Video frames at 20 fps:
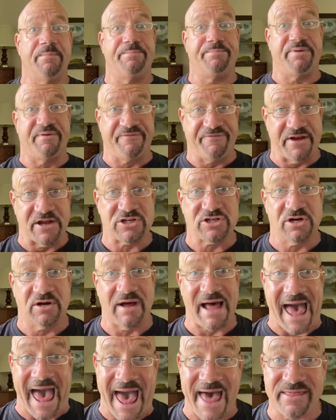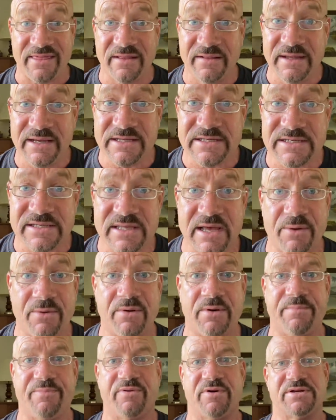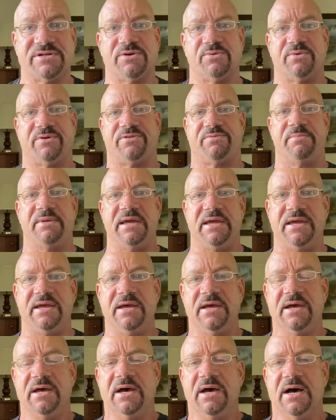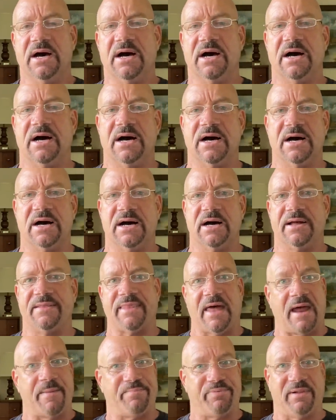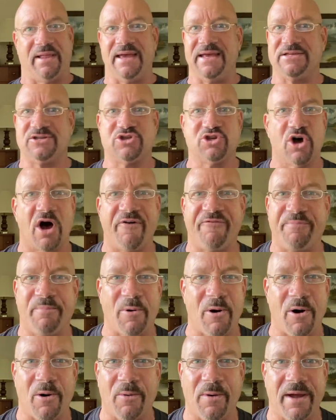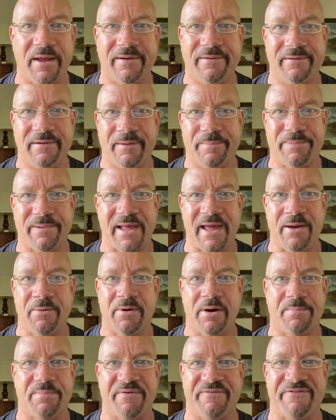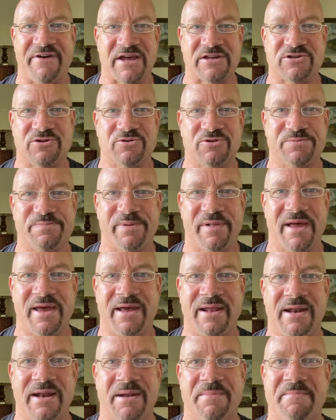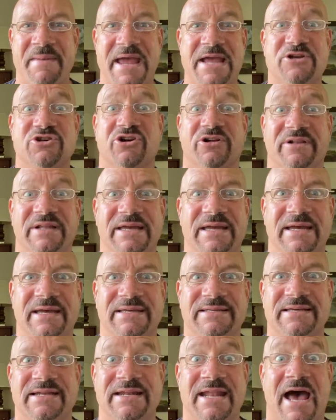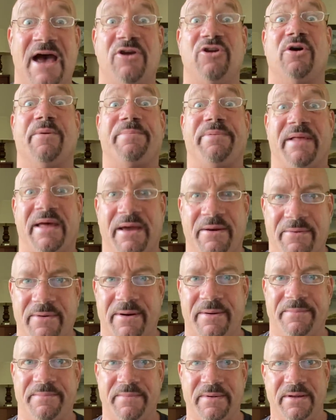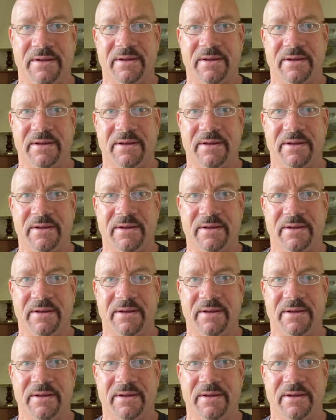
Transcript: professional athletes that were in prison with me. I played softball with. You're playing with a professional who's playing in the major leagues, and now you're playing with them.